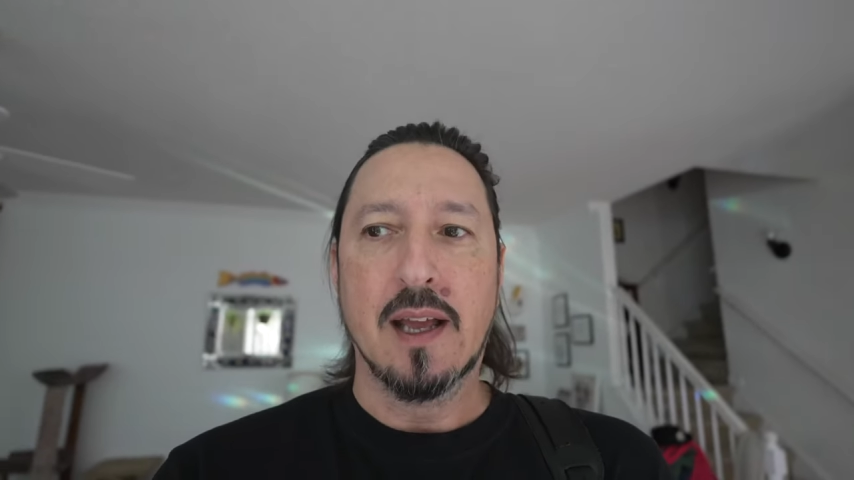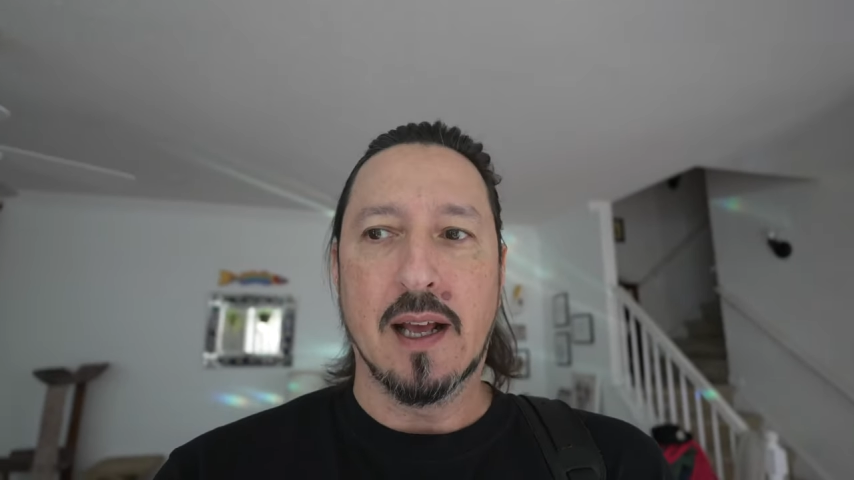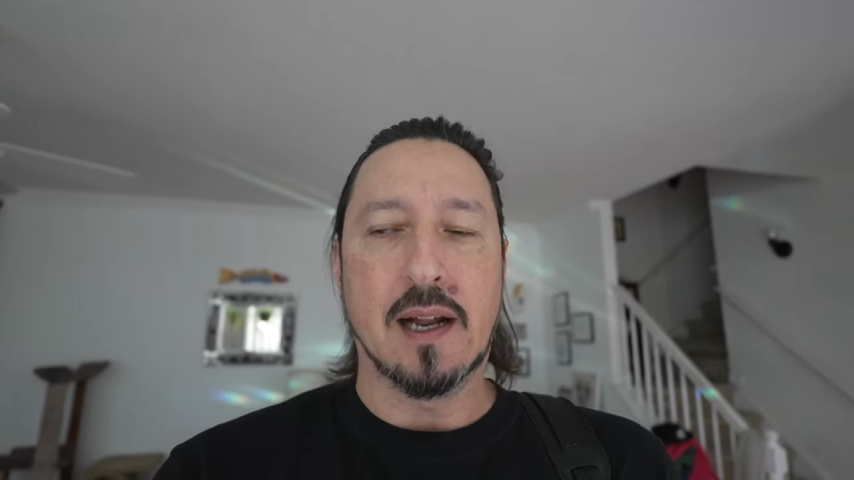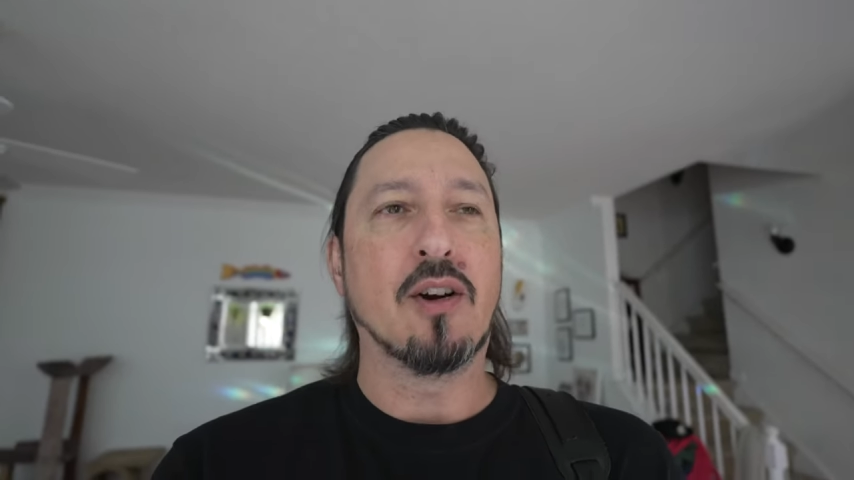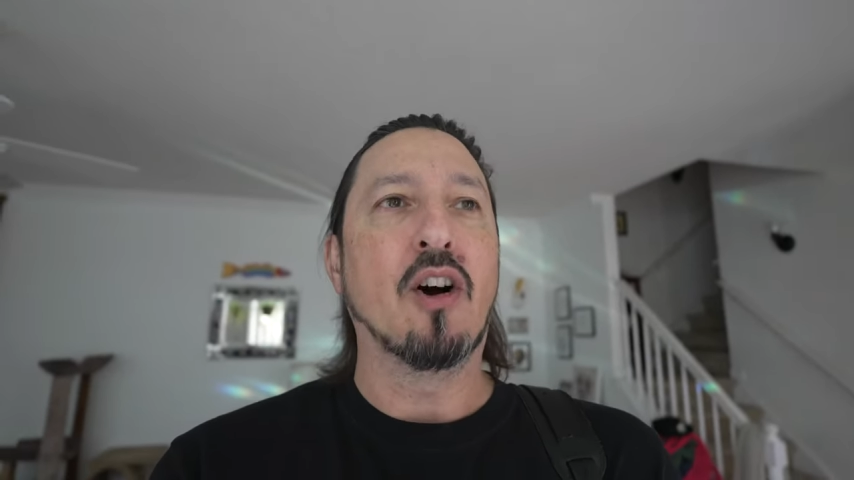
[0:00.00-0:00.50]

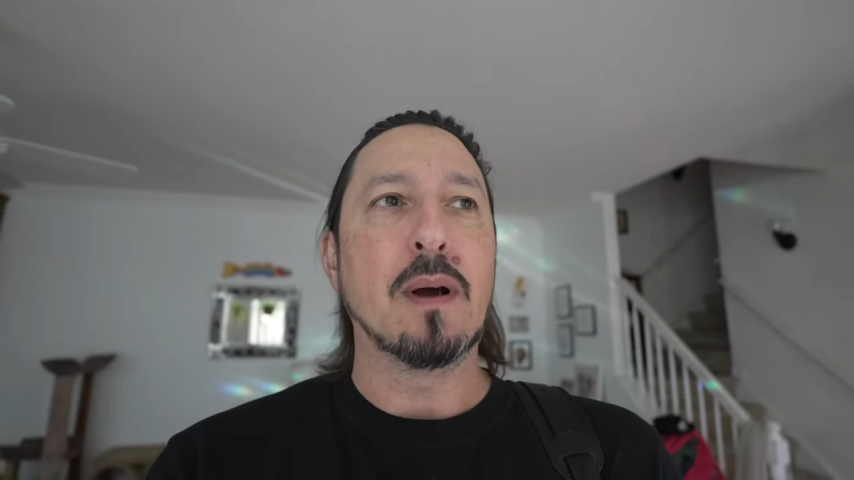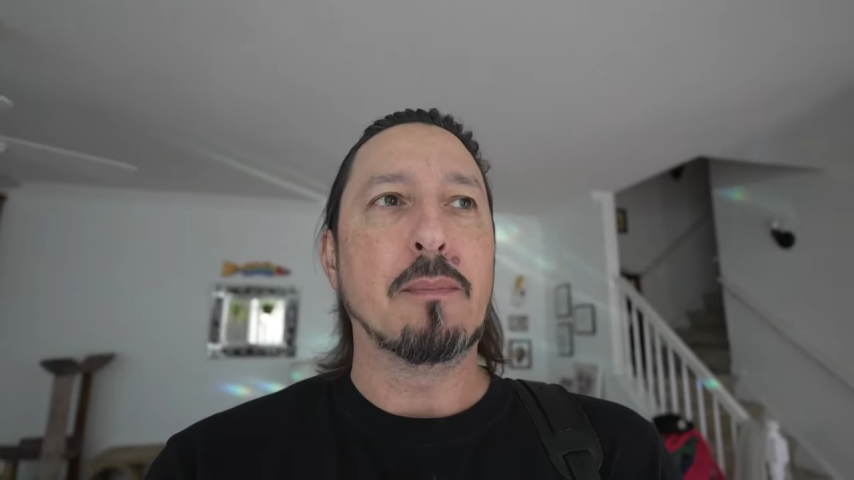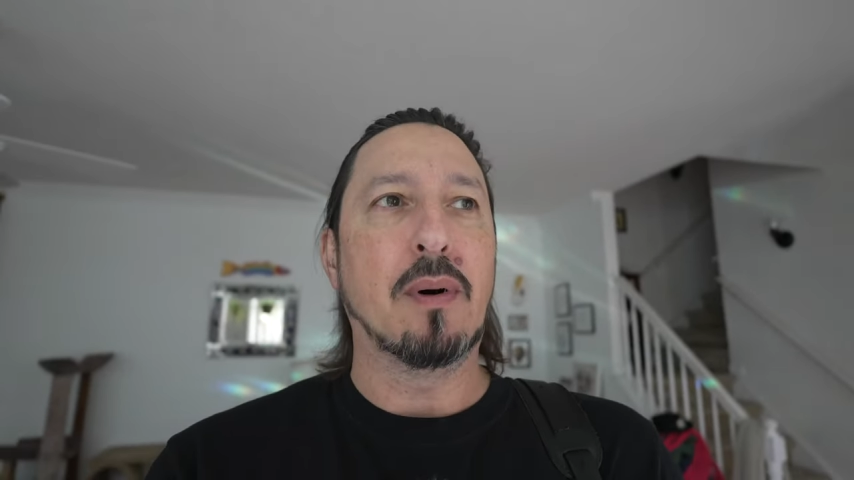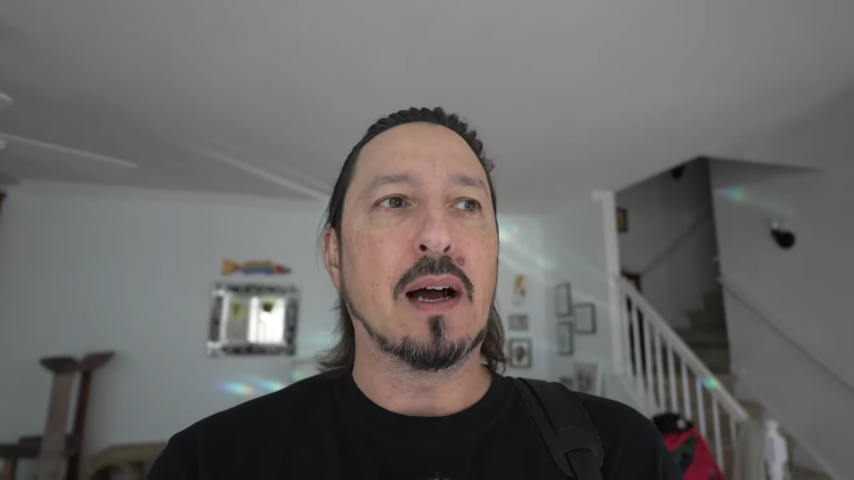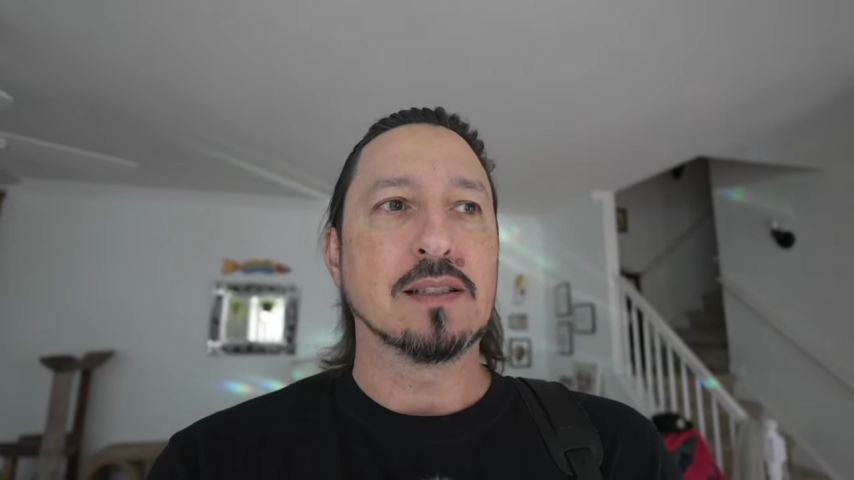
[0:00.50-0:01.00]
And I call my
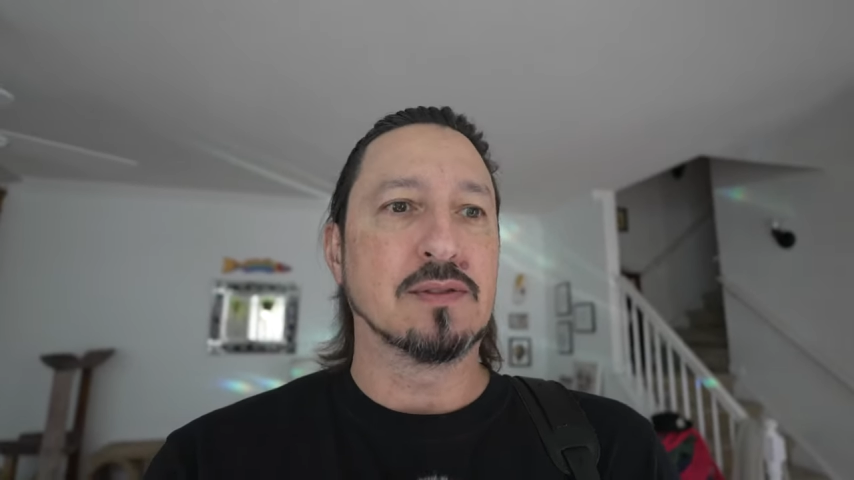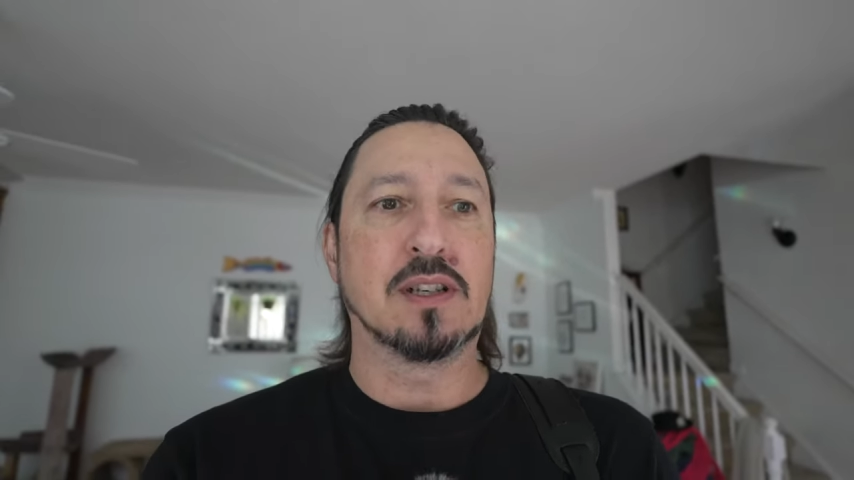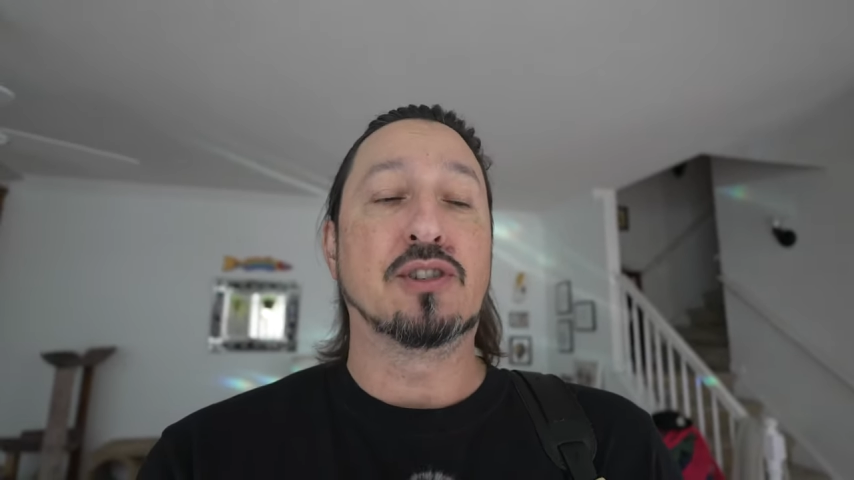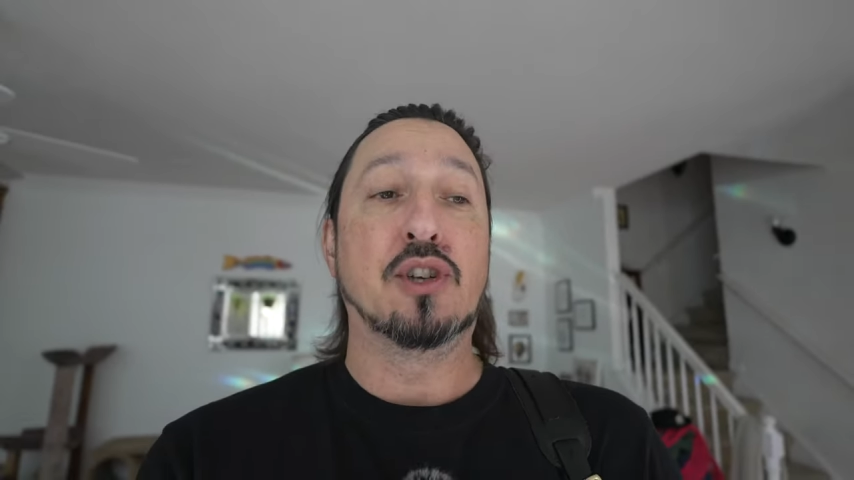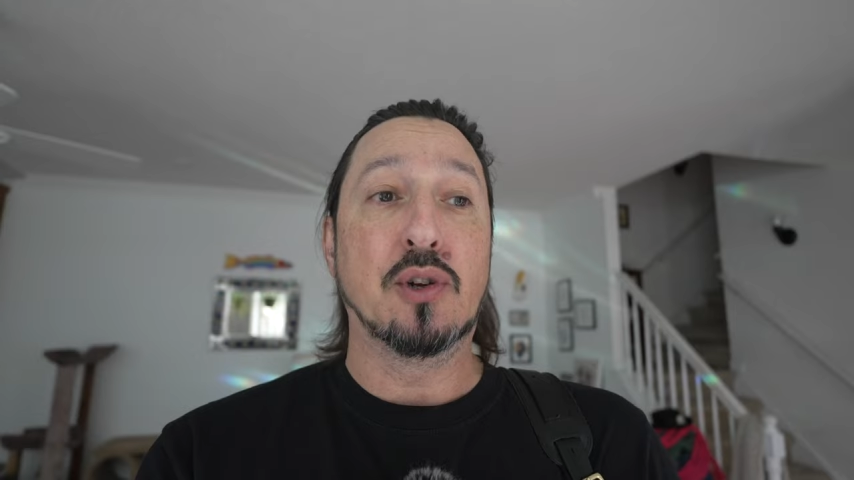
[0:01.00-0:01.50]
boss. I was
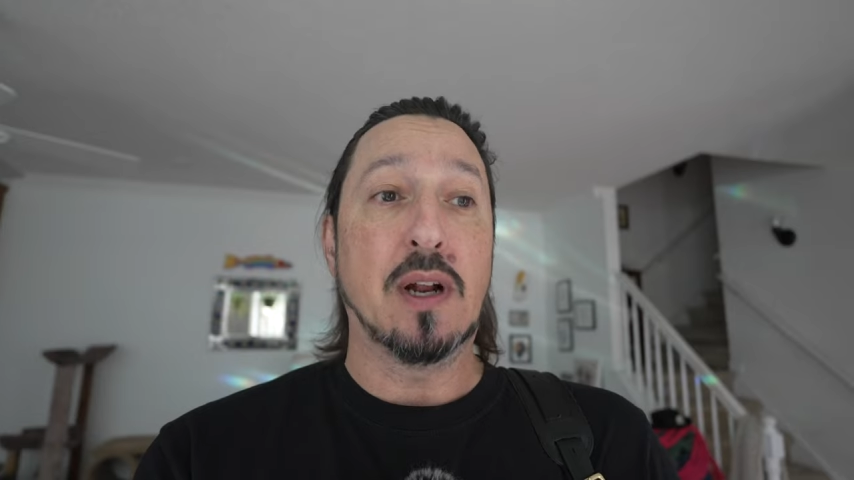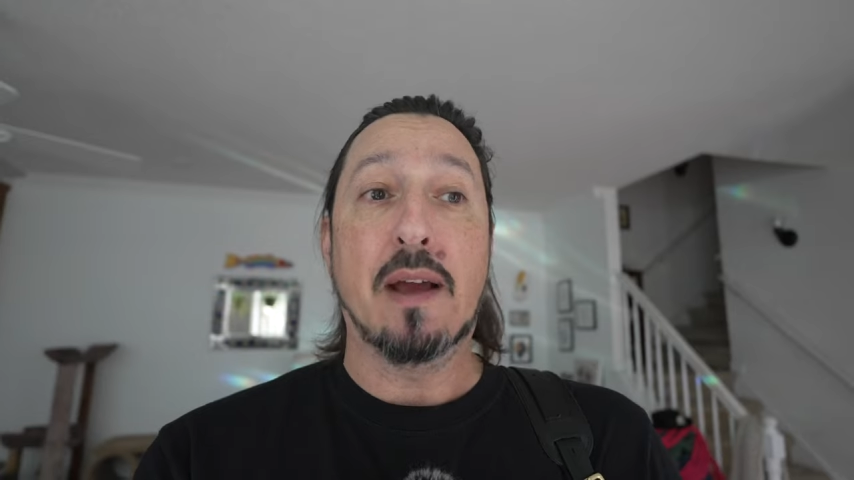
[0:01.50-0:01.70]
like, dude,